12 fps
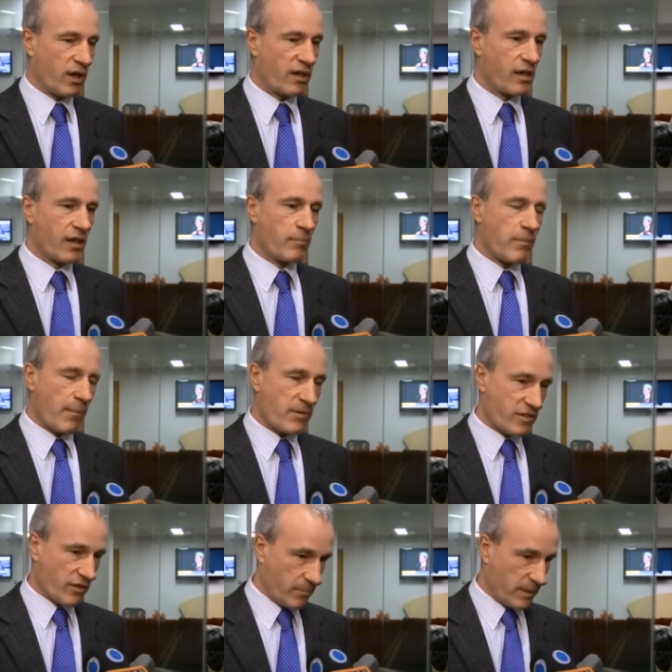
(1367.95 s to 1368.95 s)
are
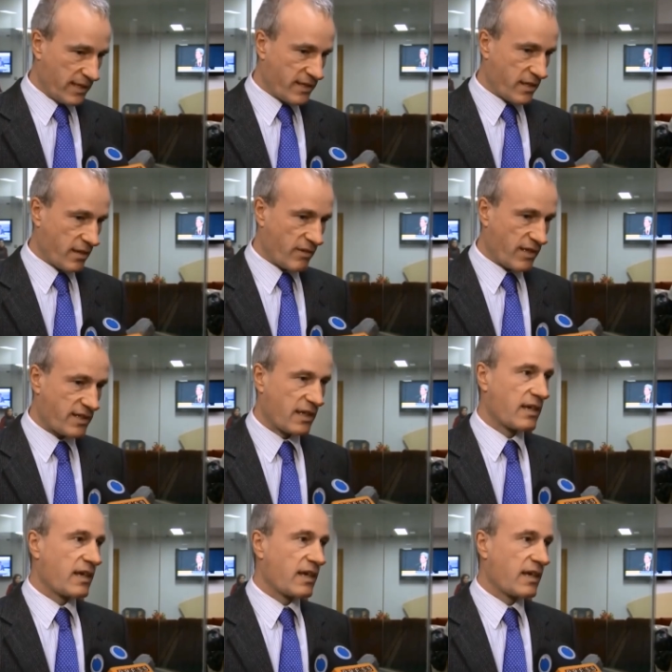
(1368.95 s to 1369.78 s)
members of the police service